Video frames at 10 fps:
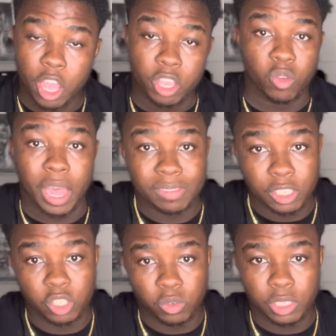You have to
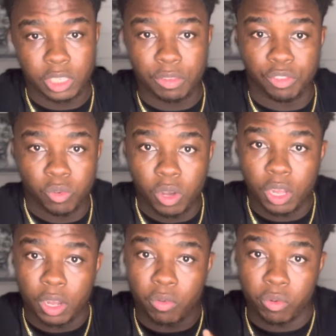do this if you want
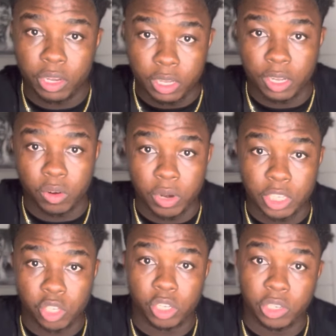a really good
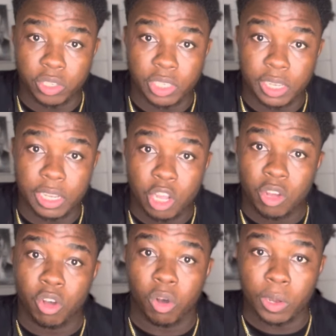crust on your steak,
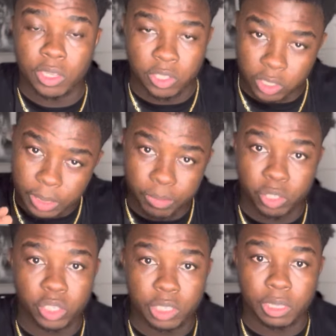or else the
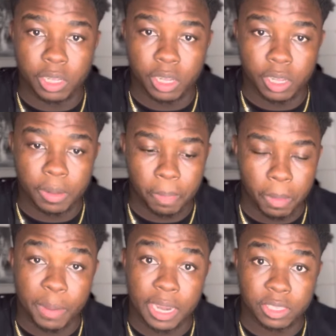temperature of the
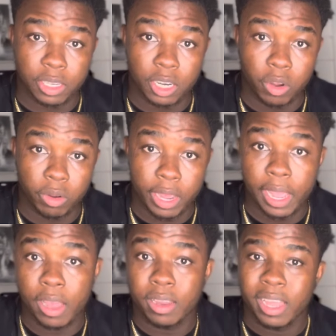pan is going to go
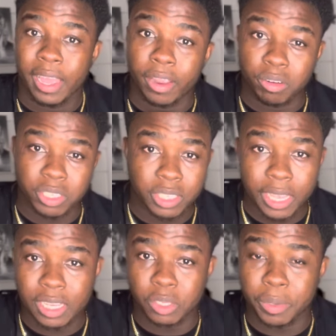down, and your
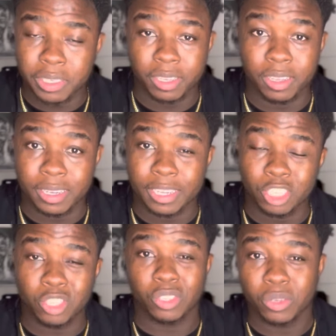steak is basically going to get
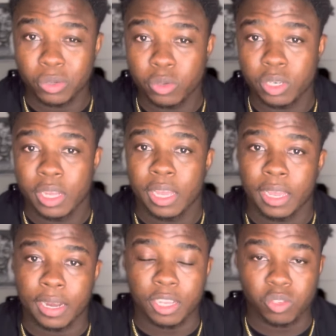stewed,
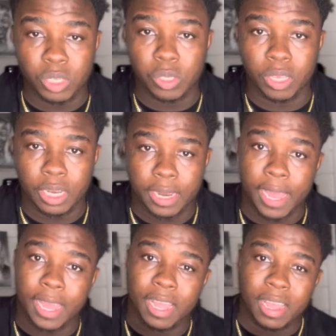and that's when you get
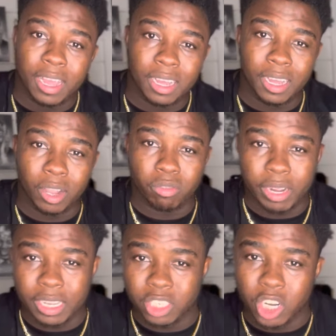that
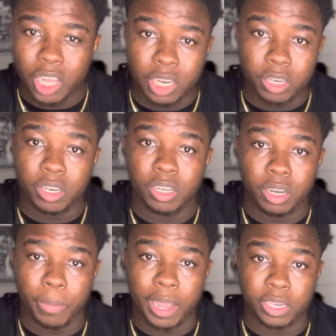grayish color in
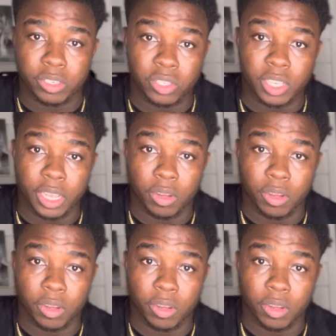the back of your steak.